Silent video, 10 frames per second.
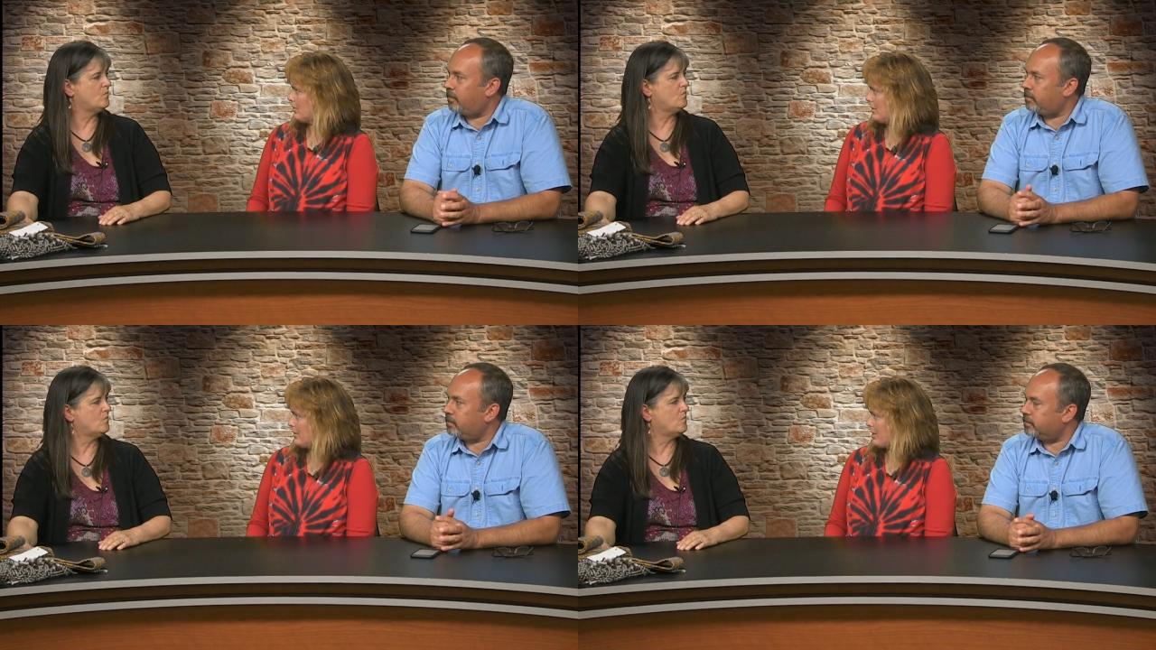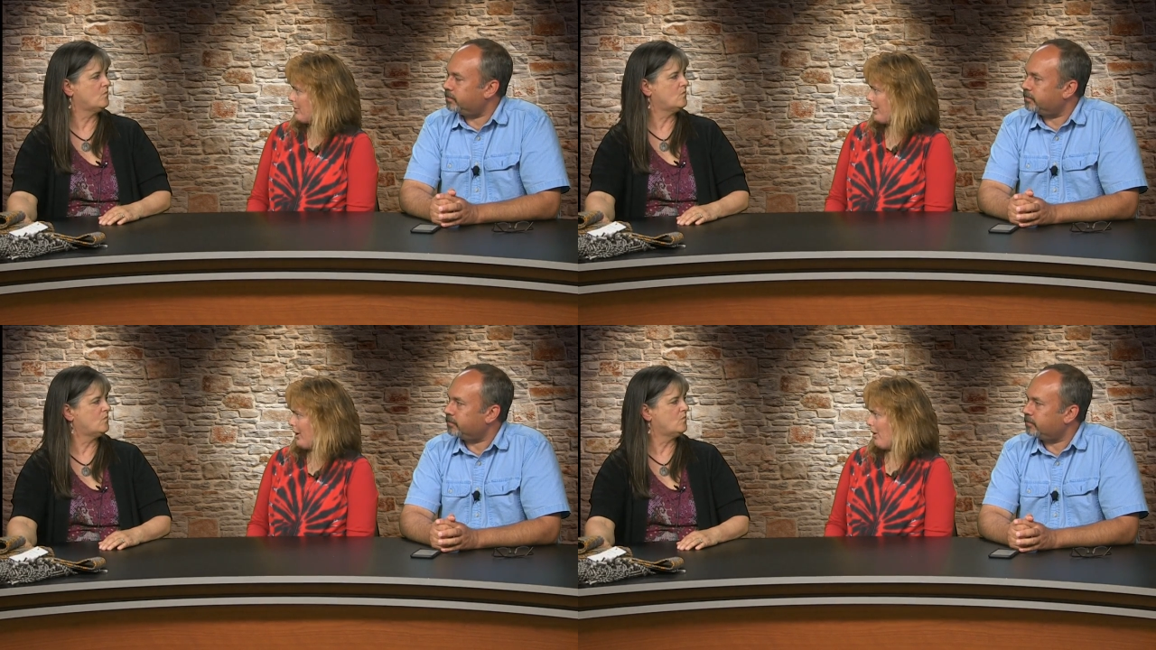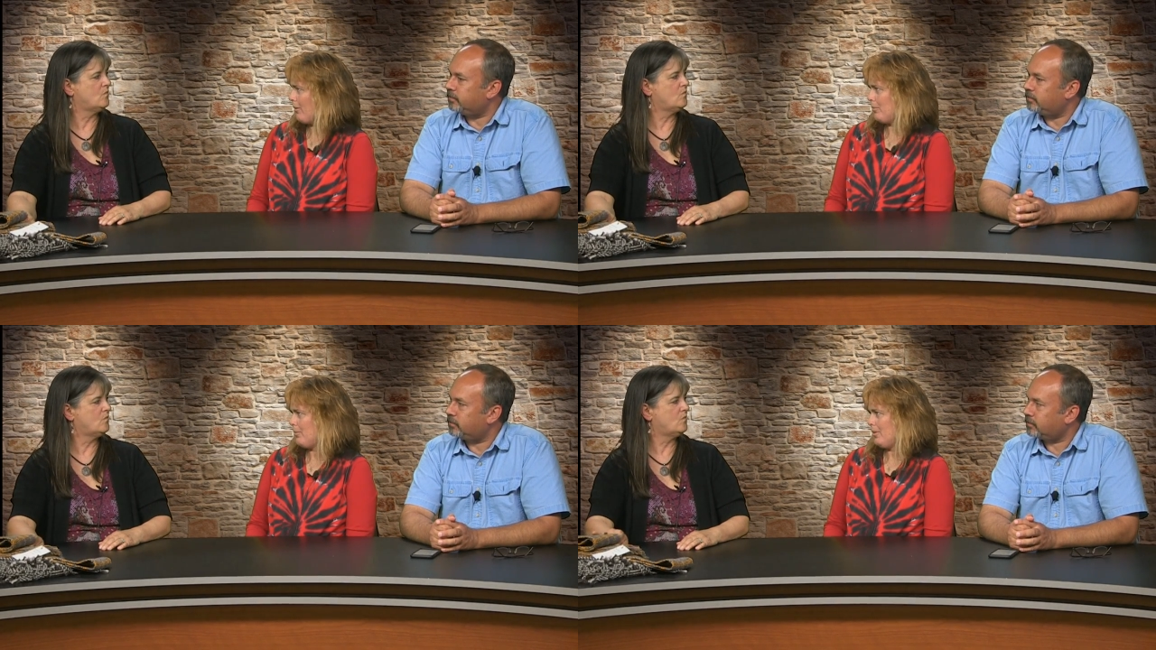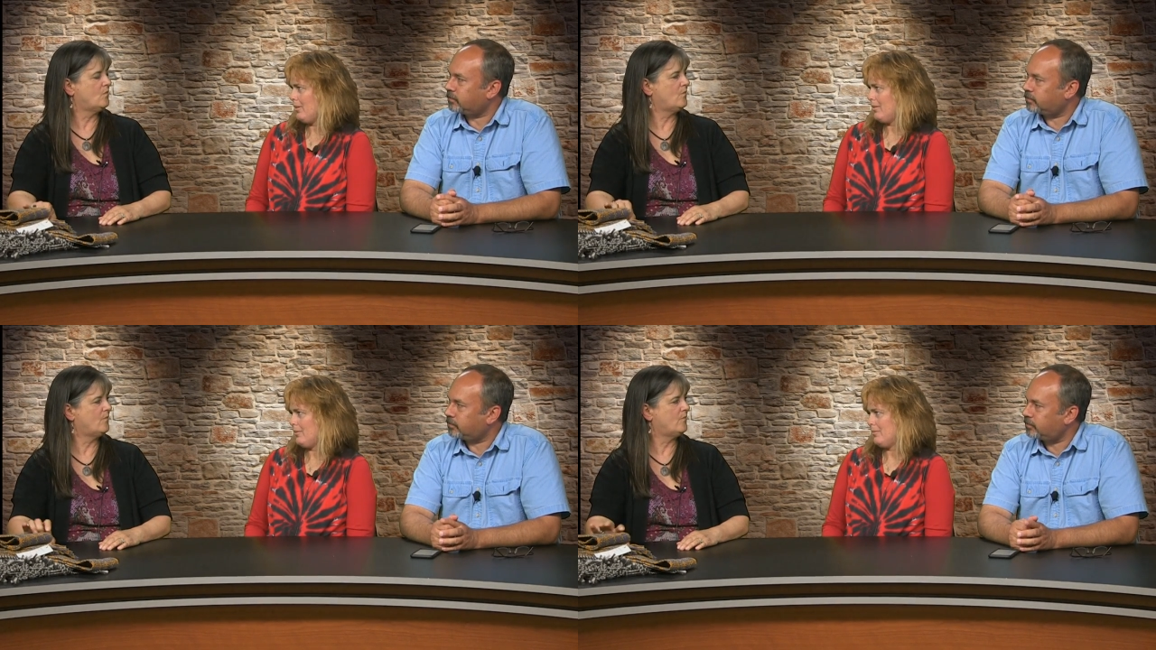Speaker 1: Is there like
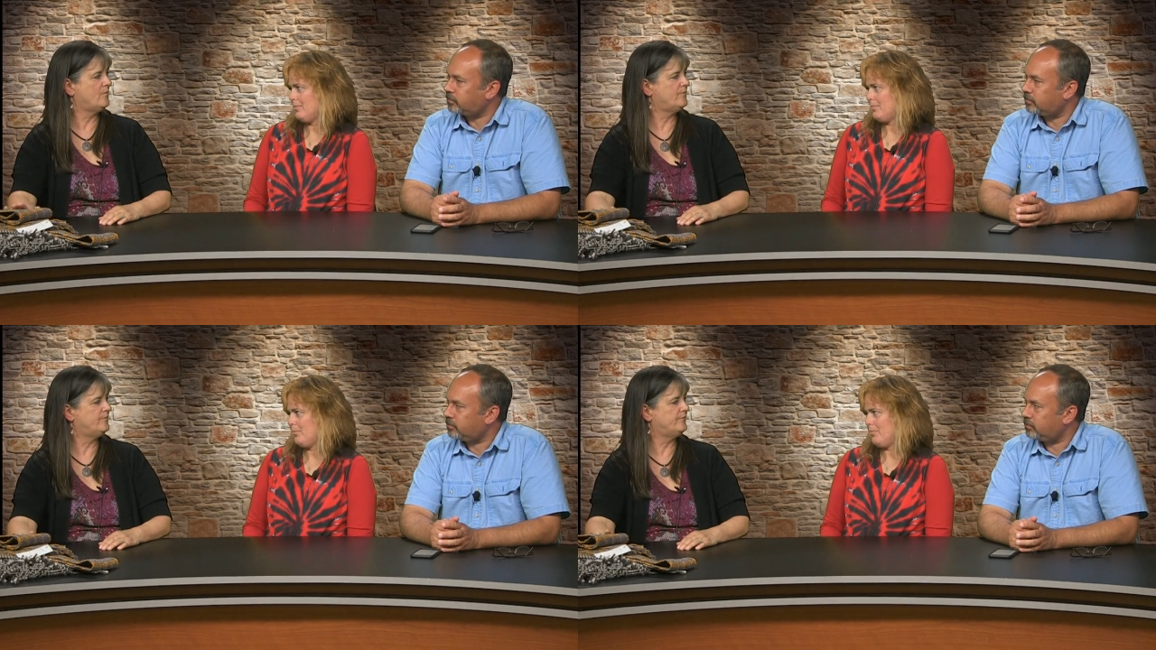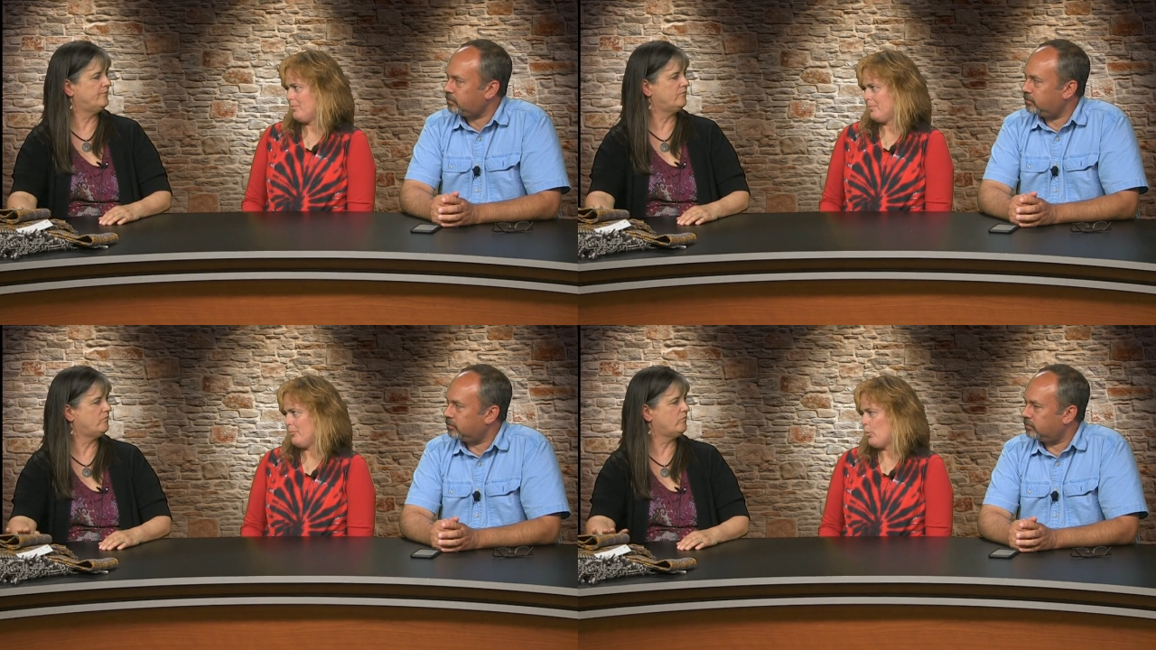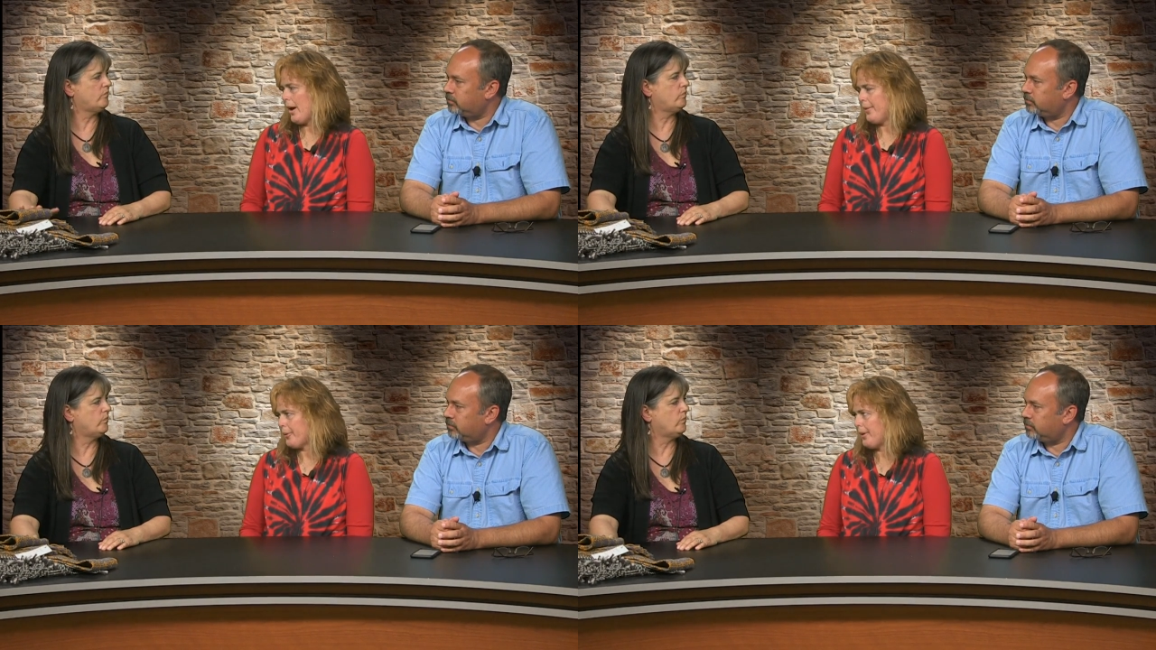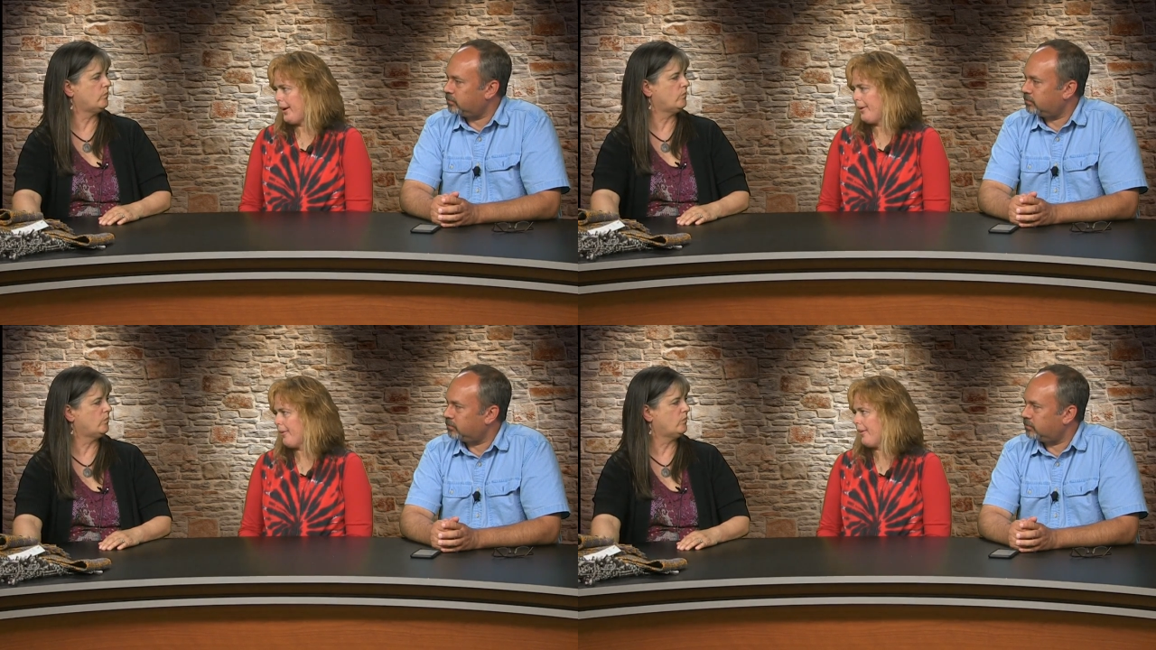a weathering or